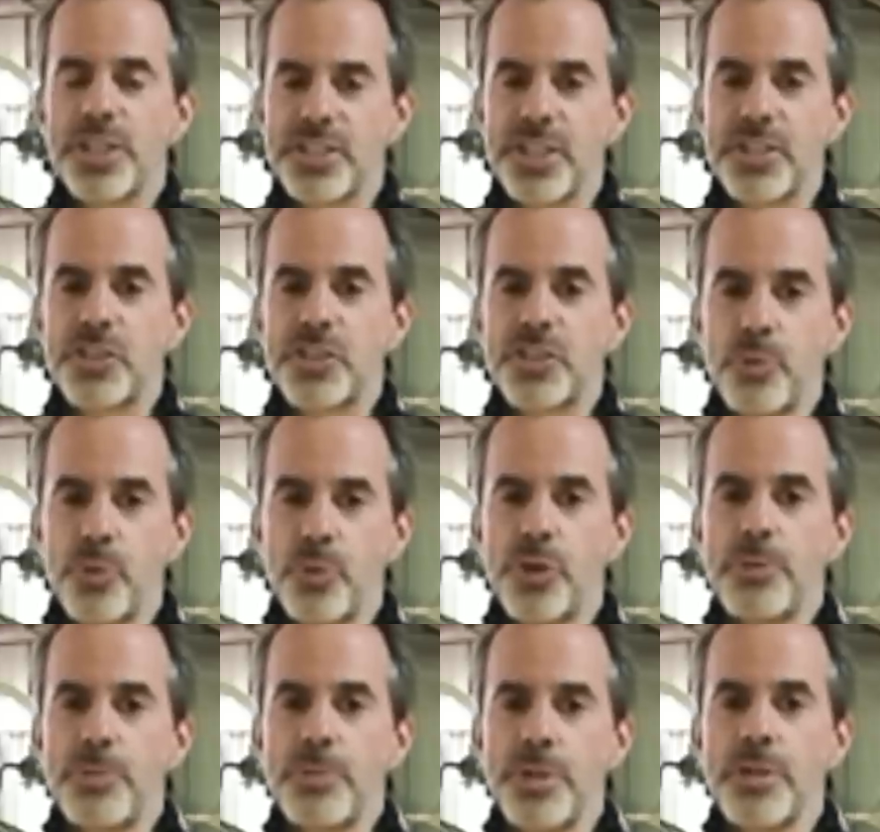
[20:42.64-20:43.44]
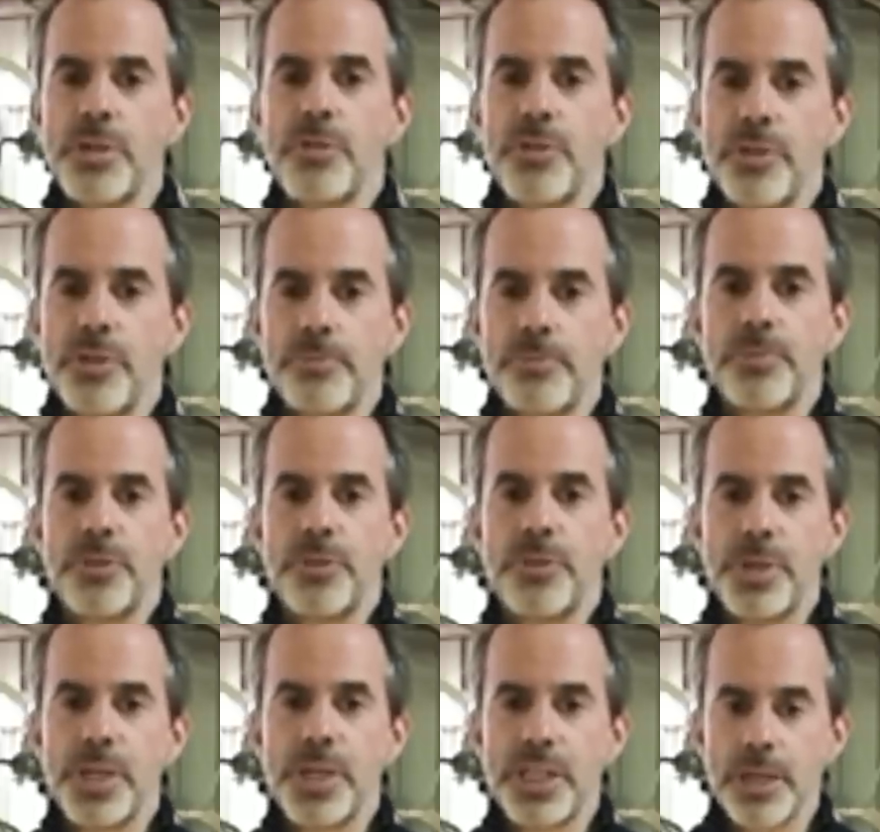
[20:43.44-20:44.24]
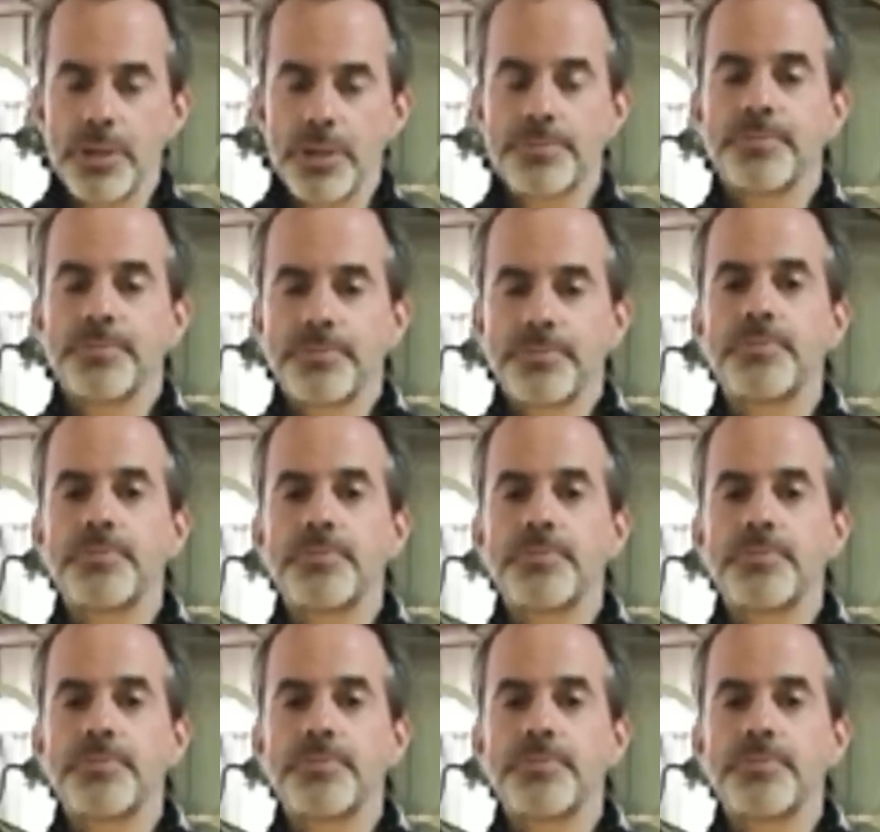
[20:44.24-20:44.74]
26 would really be the, the right. big year.